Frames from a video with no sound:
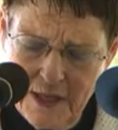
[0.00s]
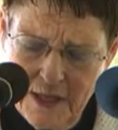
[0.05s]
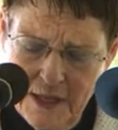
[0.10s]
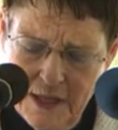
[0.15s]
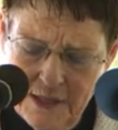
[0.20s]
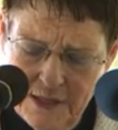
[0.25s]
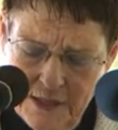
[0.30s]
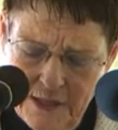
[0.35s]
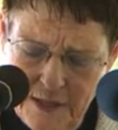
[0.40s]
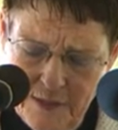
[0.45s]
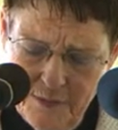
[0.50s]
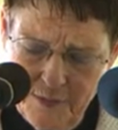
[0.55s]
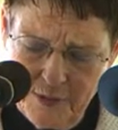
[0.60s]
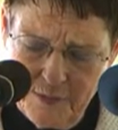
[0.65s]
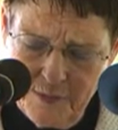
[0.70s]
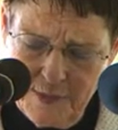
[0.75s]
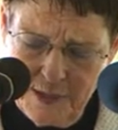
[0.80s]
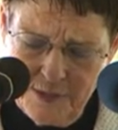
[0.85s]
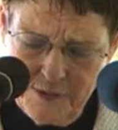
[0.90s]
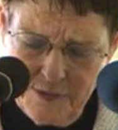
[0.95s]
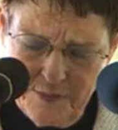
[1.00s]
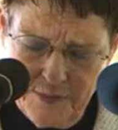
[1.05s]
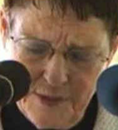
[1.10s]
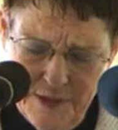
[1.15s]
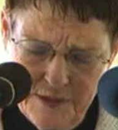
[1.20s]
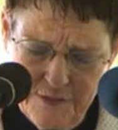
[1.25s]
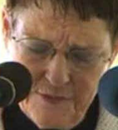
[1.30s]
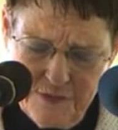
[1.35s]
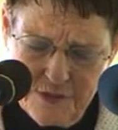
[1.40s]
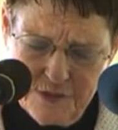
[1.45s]
and implement the
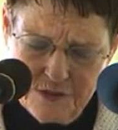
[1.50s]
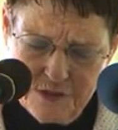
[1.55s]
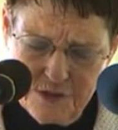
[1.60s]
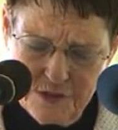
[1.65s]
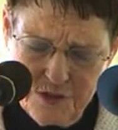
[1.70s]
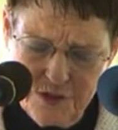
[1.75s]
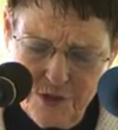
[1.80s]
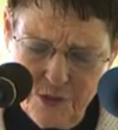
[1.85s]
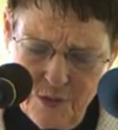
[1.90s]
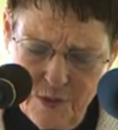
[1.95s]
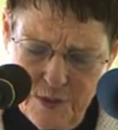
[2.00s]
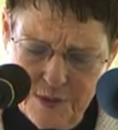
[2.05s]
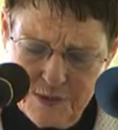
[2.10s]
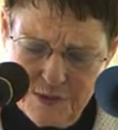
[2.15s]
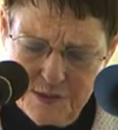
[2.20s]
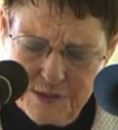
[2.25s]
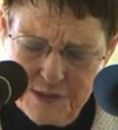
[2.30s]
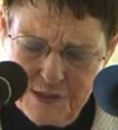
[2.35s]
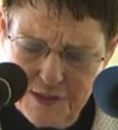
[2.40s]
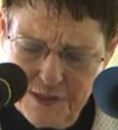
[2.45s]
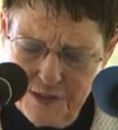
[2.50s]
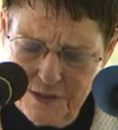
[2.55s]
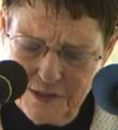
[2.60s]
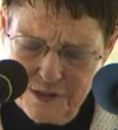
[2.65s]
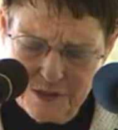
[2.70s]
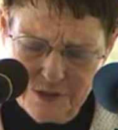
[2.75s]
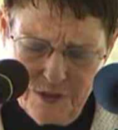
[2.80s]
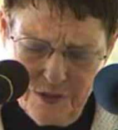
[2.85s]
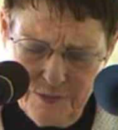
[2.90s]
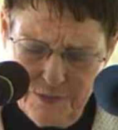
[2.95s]
benefits that you want to see in
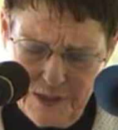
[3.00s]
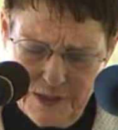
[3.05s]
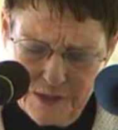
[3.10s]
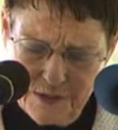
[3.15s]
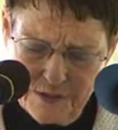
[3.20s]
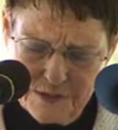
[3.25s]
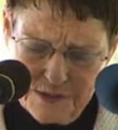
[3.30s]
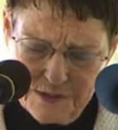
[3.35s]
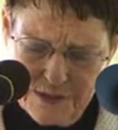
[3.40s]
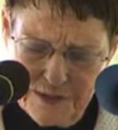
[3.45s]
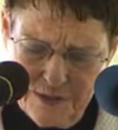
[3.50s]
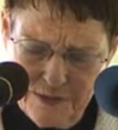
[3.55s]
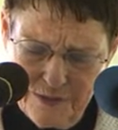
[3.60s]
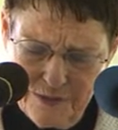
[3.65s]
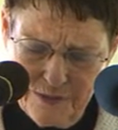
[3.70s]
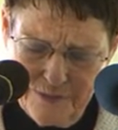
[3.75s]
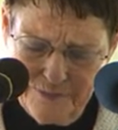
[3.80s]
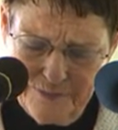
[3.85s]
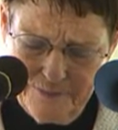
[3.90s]
this new medical center.